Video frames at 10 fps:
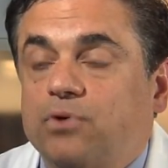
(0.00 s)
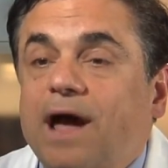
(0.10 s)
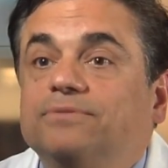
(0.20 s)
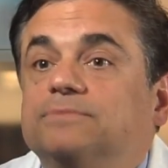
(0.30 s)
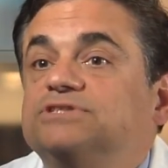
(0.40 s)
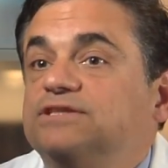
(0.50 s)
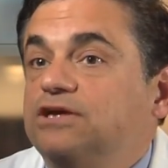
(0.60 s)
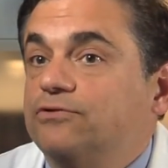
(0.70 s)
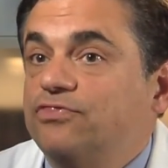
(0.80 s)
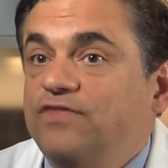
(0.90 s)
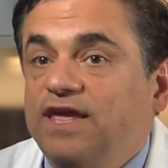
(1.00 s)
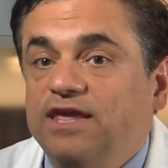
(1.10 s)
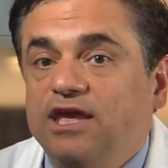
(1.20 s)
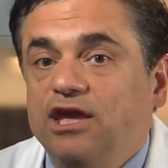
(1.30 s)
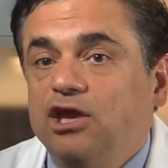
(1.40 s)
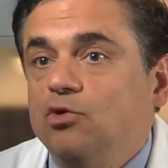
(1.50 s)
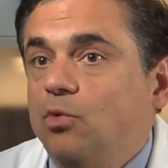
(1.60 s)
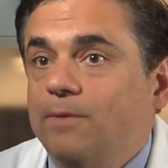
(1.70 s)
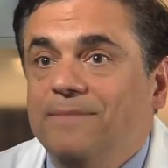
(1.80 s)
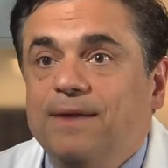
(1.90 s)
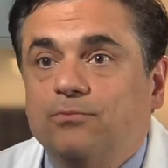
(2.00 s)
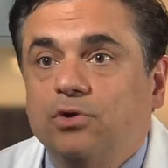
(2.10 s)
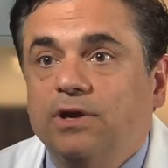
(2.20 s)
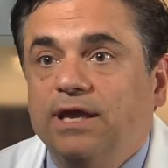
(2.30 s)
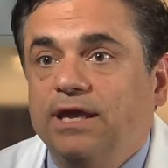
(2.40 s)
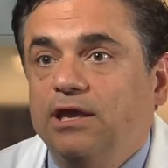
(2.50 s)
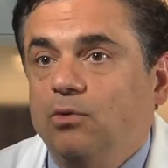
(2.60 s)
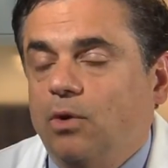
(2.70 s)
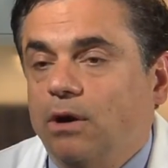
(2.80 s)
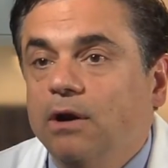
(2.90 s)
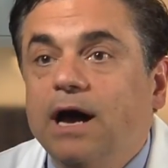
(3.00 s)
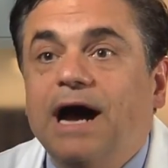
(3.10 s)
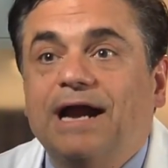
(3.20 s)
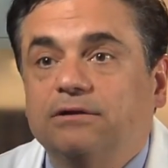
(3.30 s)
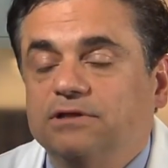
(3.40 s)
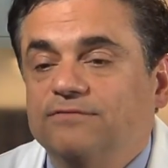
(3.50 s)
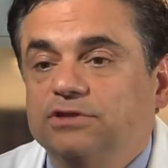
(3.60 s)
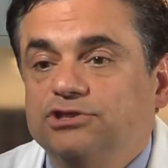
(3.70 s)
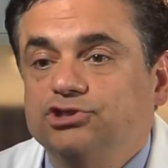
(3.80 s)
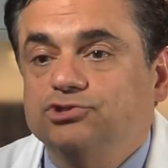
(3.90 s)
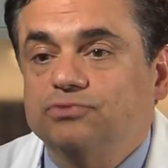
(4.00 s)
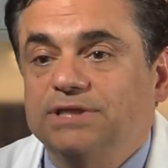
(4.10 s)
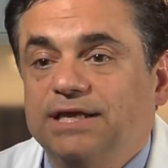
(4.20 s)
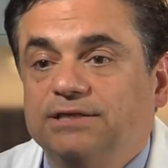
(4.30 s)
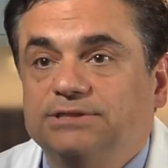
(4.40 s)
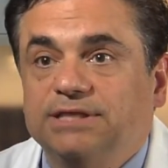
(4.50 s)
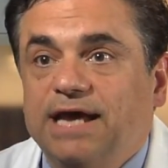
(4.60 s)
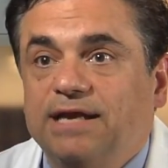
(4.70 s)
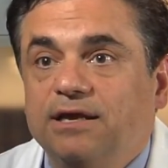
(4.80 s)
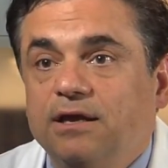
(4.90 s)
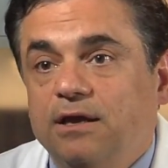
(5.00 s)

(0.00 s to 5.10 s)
problems in their thinking or memory or higher level issues related to that,